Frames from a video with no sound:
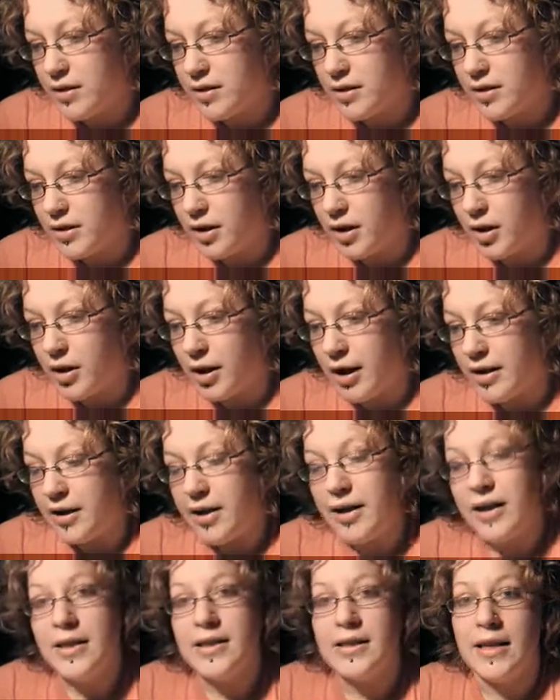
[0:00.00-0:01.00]
so, and
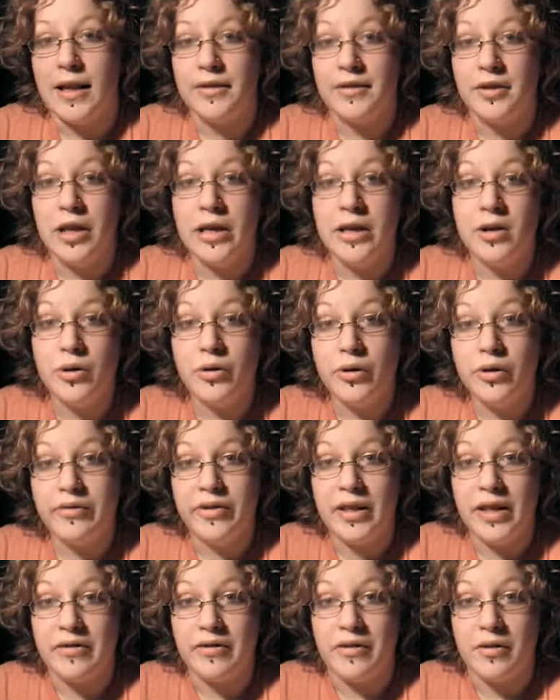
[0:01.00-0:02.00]
then he said that he could
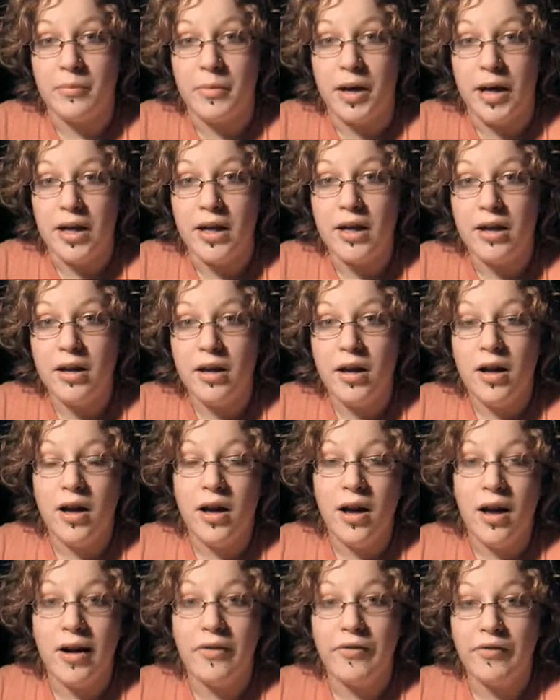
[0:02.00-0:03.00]
have given me
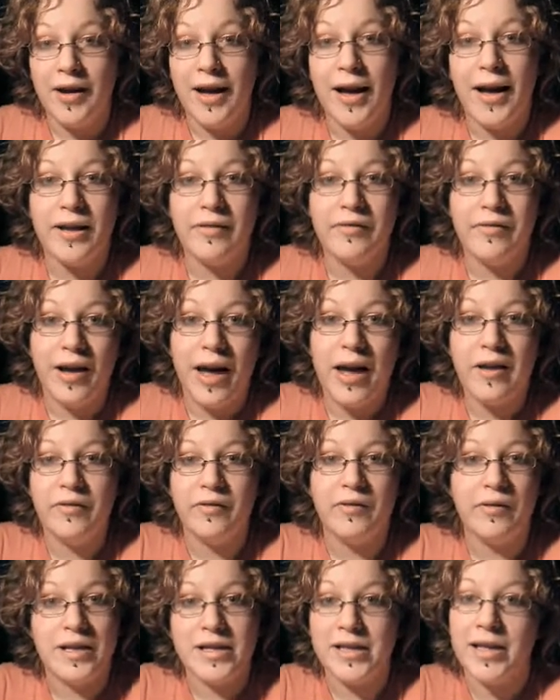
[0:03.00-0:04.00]
a fine for
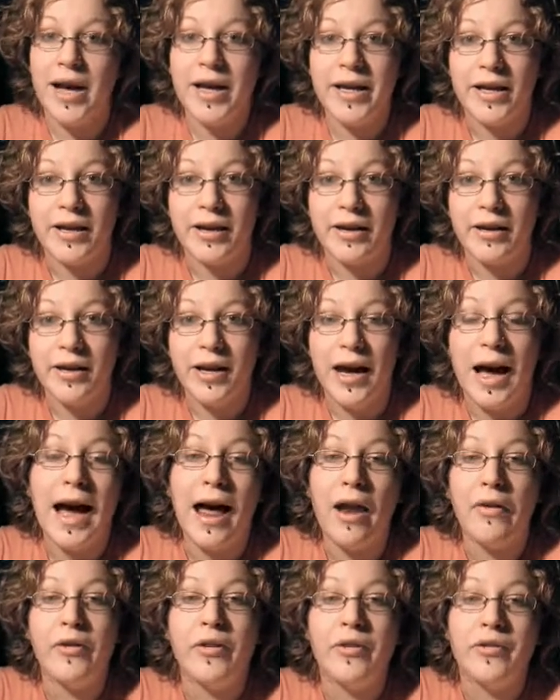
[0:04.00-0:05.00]
every tyre
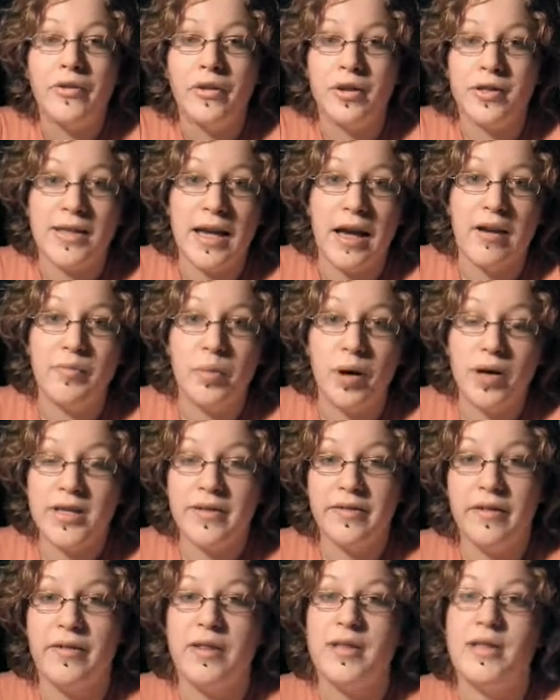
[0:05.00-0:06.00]
and a set of
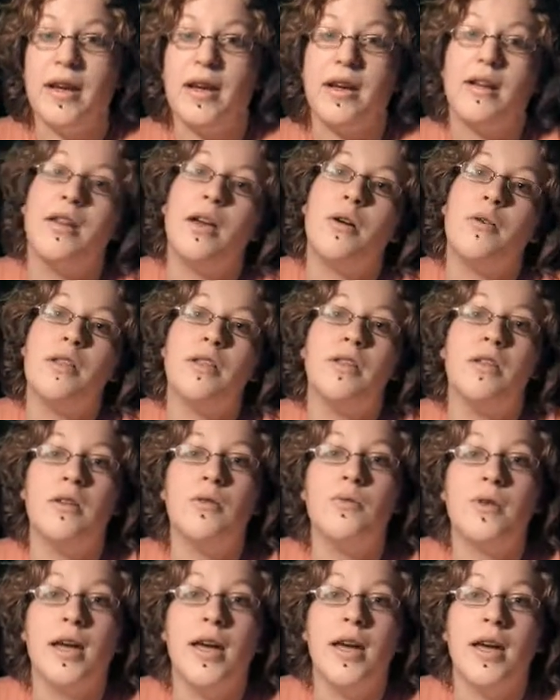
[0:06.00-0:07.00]
points for every tyre. Now in
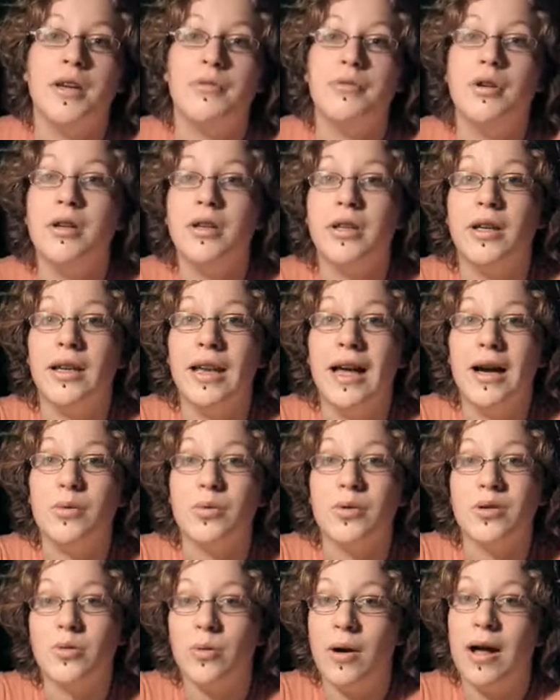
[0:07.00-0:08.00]
the UK you're only
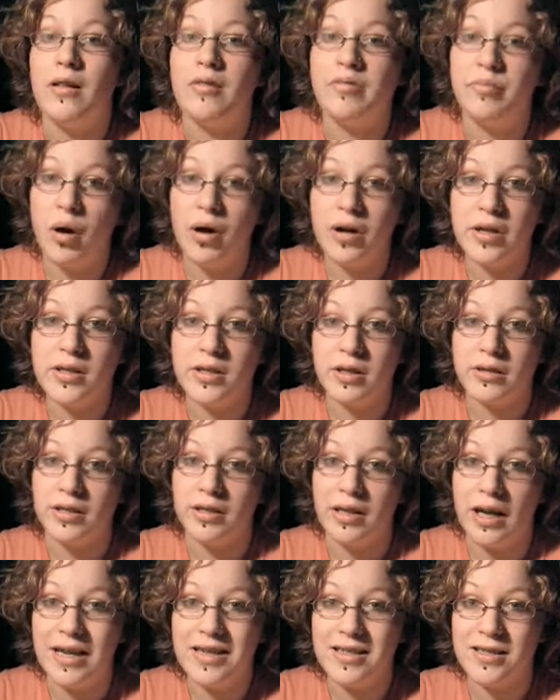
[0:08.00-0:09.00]
allowed 12 points on
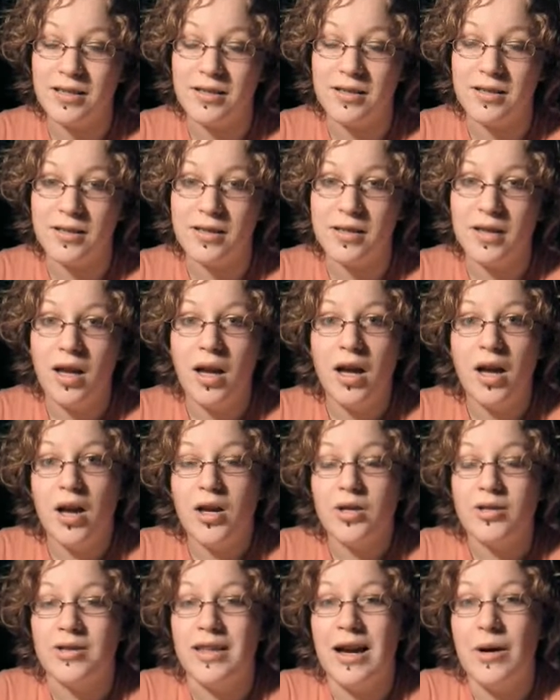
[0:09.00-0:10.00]
your licence,
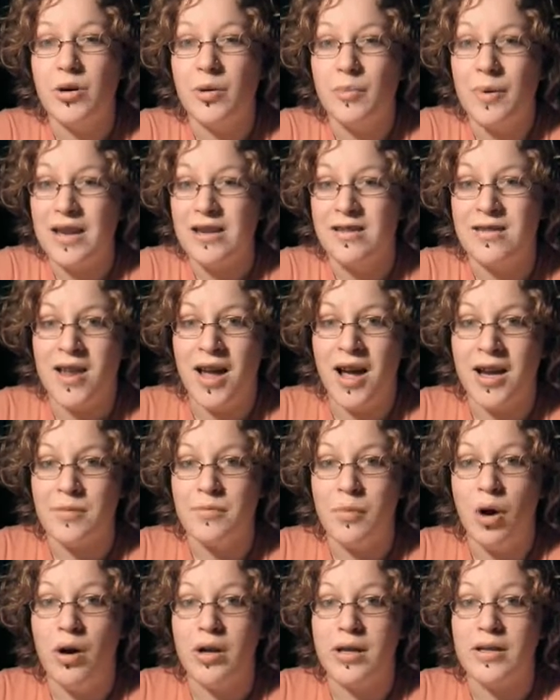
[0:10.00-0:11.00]
so that would have been
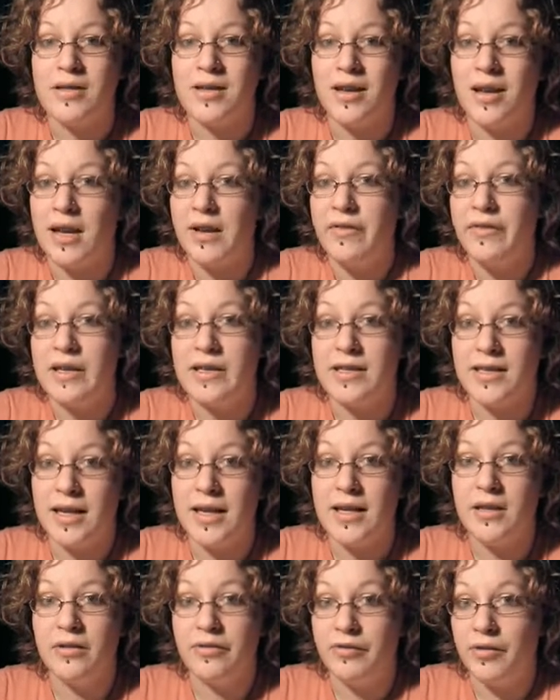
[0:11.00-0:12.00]
9 points, and if he'd
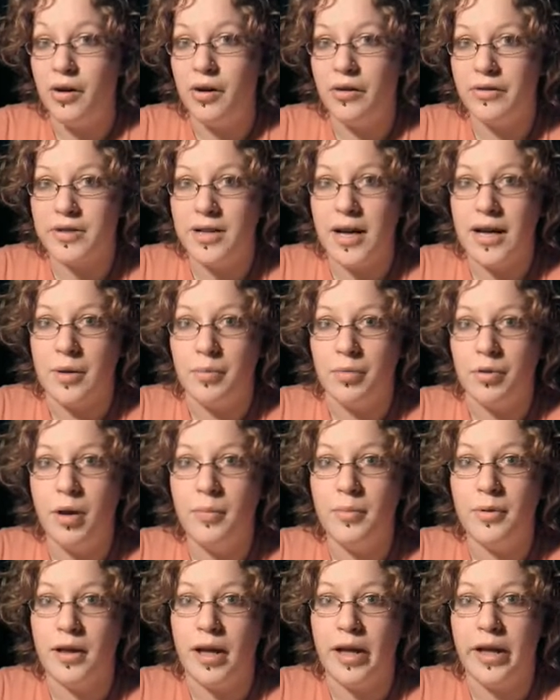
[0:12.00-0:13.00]
seen the 4th tyre
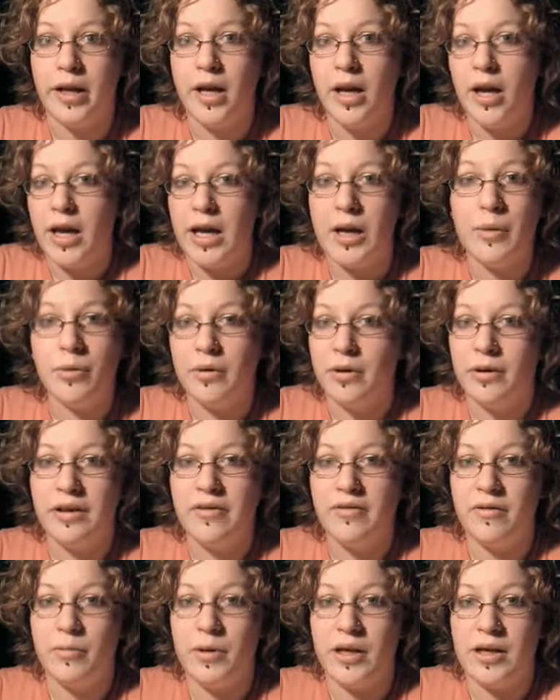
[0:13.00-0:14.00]
properly he would have
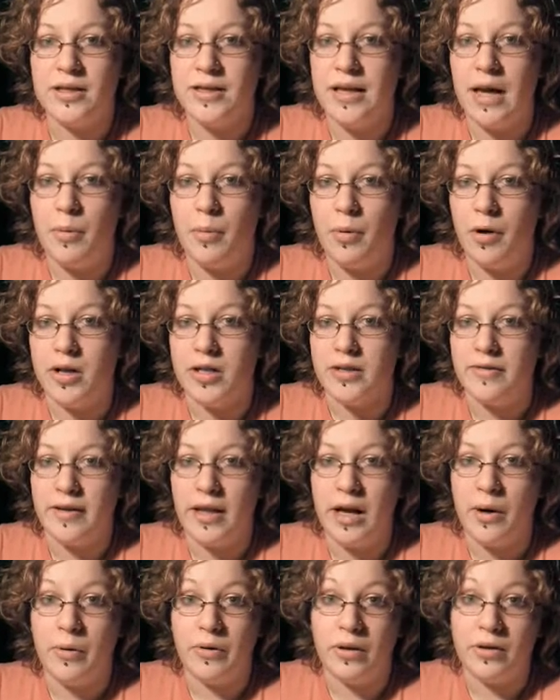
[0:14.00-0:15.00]
given me a set of points for
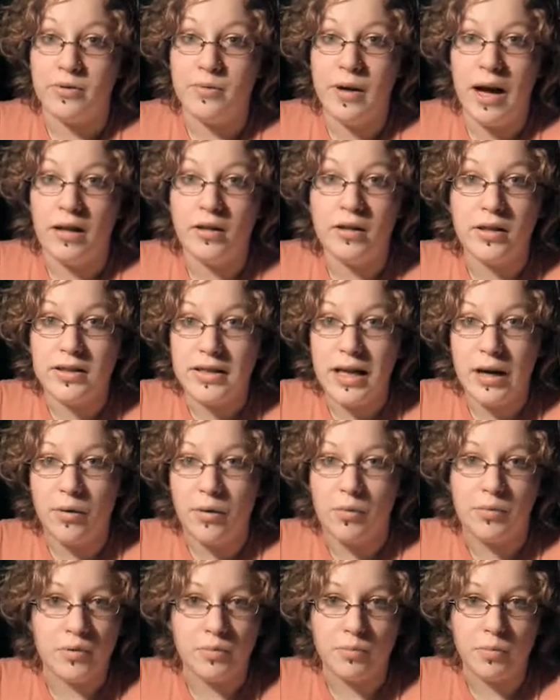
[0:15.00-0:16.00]
that one as well, because that
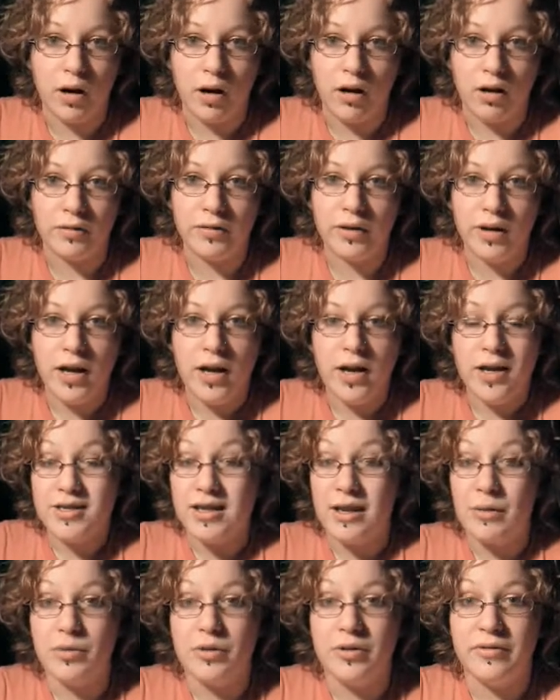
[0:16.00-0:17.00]
one was bald.
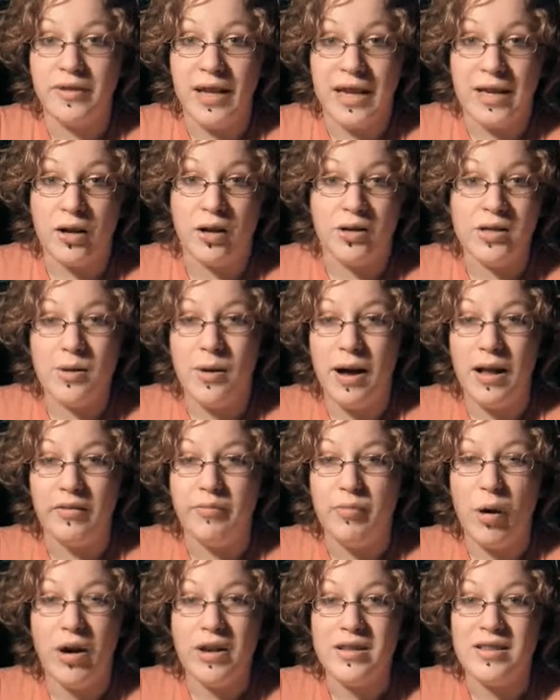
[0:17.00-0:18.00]
So I would have like got
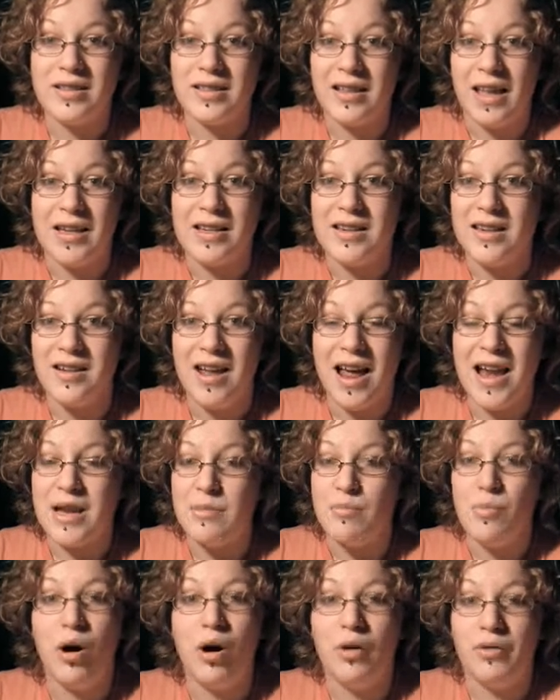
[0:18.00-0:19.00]
12 points, like
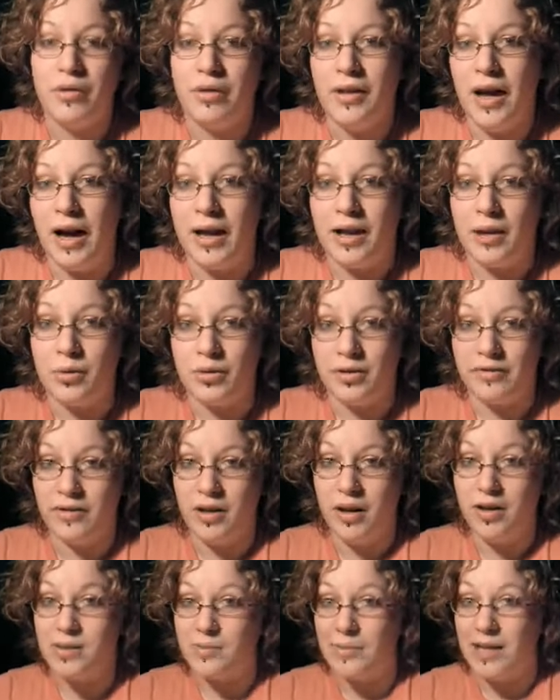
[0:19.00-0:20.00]
any more than that, and I would have
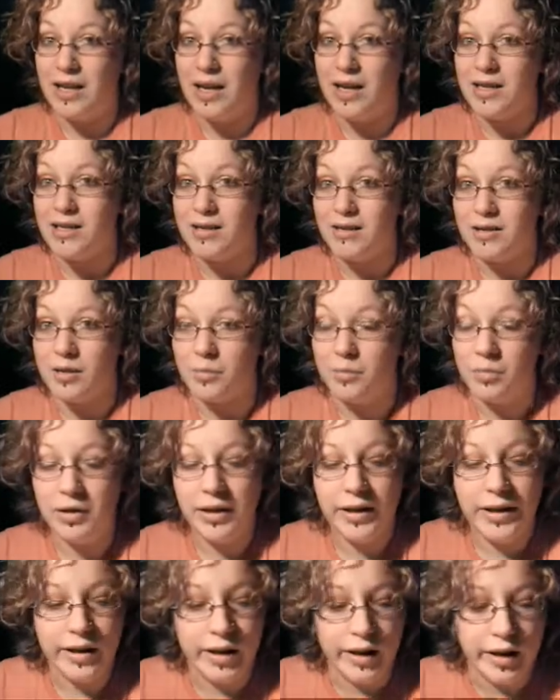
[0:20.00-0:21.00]
lost my licence
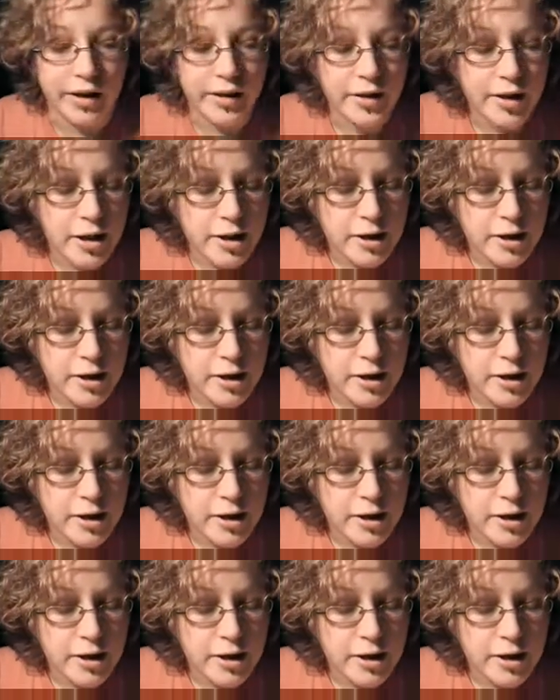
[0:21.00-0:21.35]
completely.